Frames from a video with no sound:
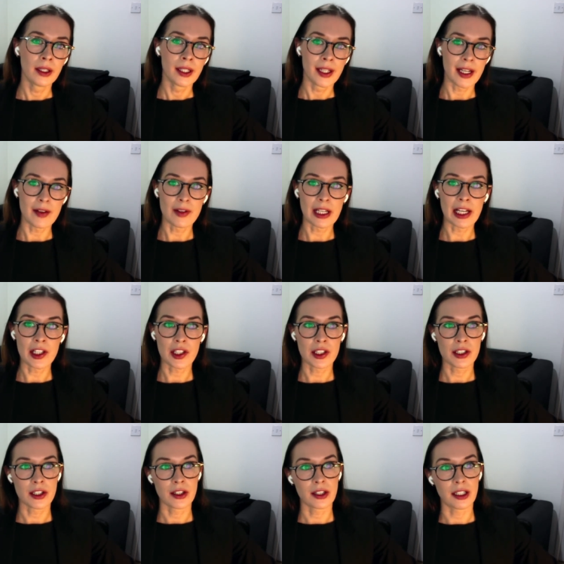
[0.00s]
In relation
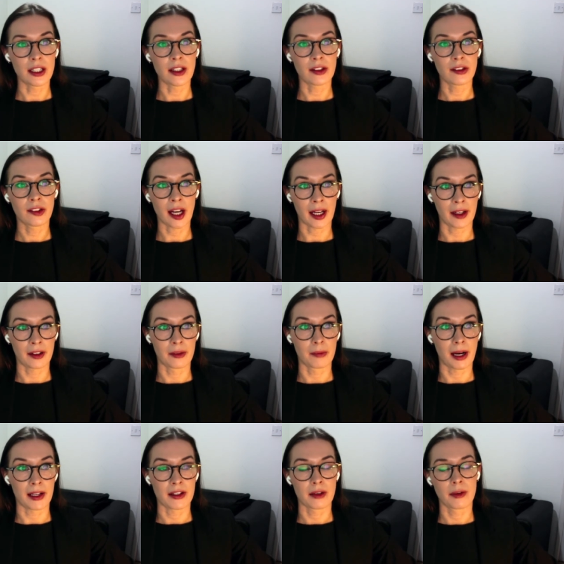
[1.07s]
to the second
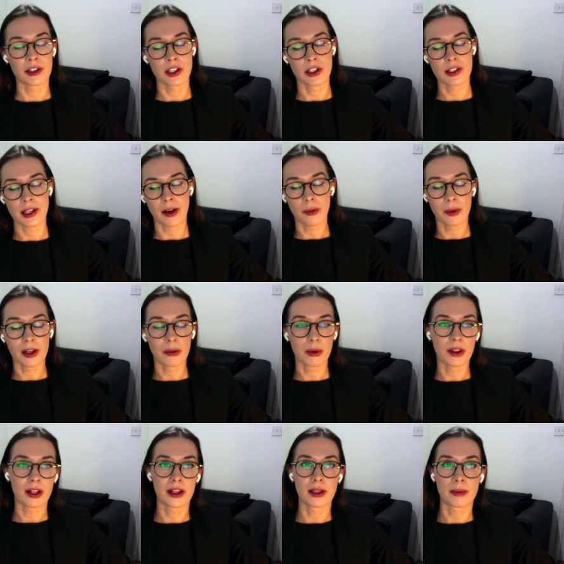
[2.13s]
matter which is dealt with
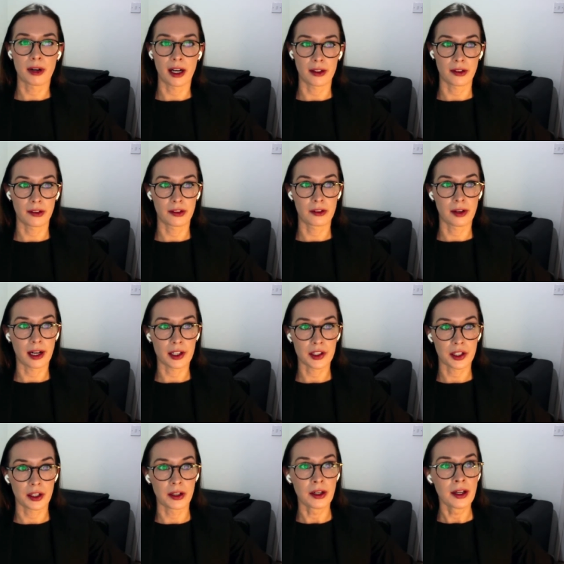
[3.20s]
within the practice
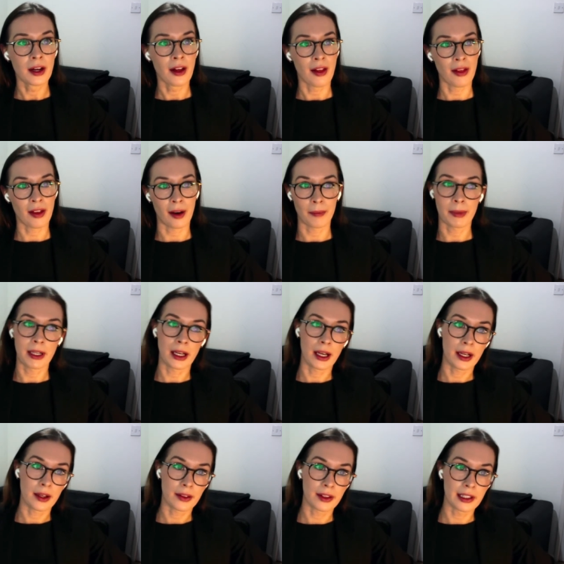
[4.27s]
direction, that
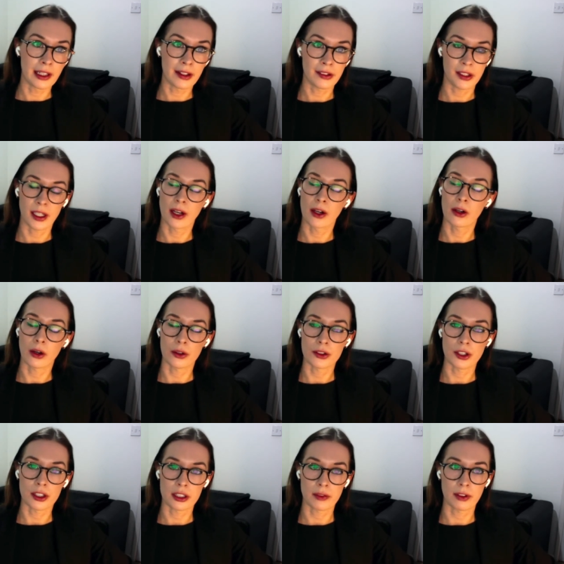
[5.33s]
being the listing and
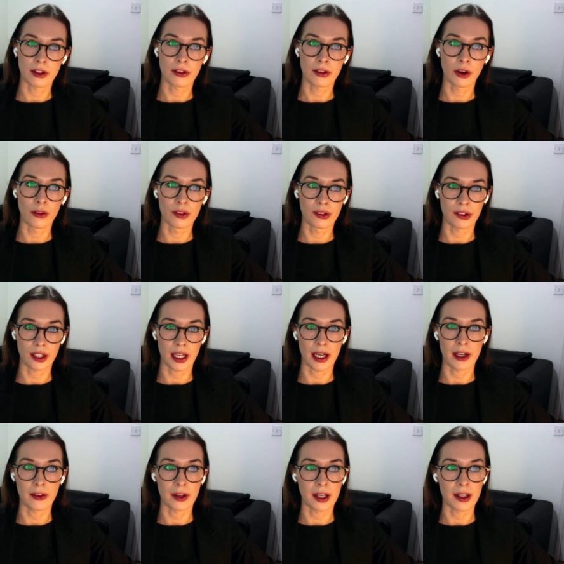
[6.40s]
conduct of insolvency
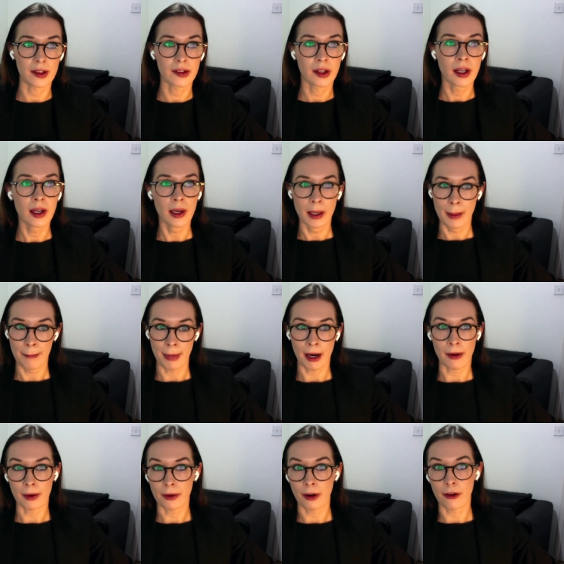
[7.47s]
hearings,
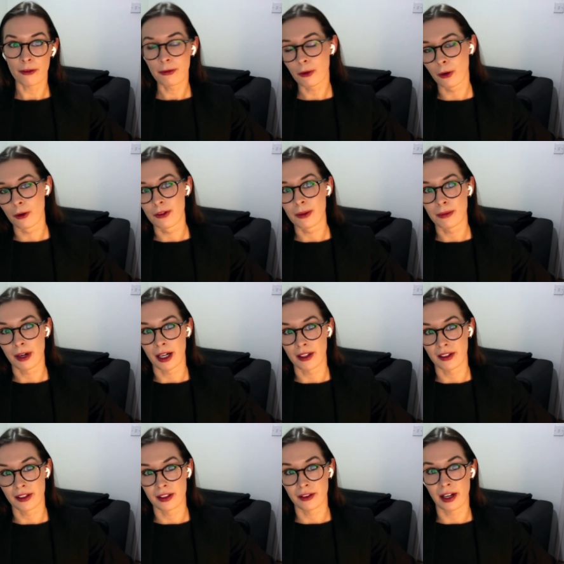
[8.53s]
paragraph 4 of the
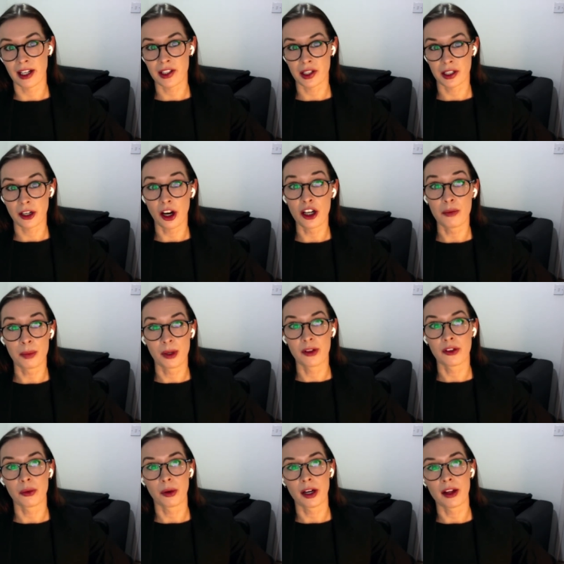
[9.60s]
practice direction
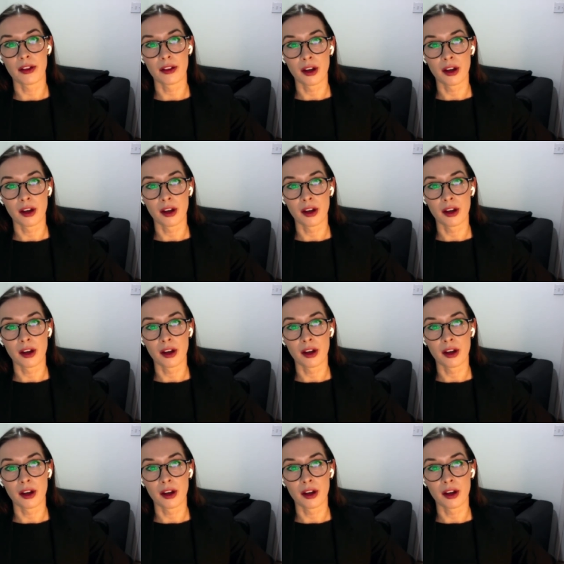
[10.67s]
opens with